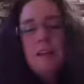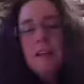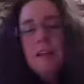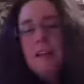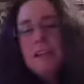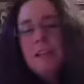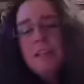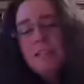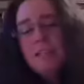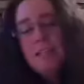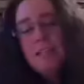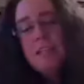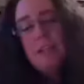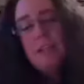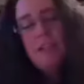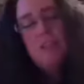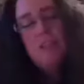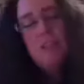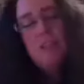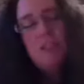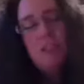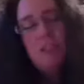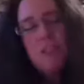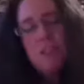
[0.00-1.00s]

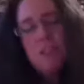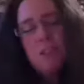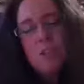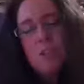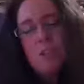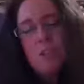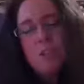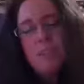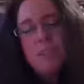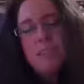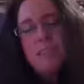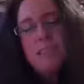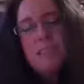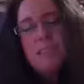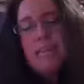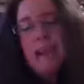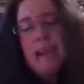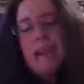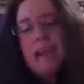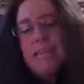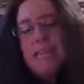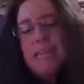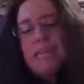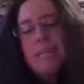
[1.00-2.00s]
Zellinger lets whimsy
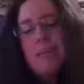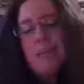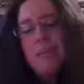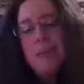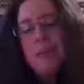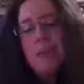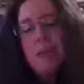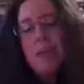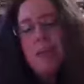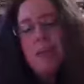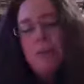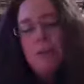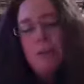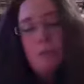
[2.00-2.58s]
guide his pen,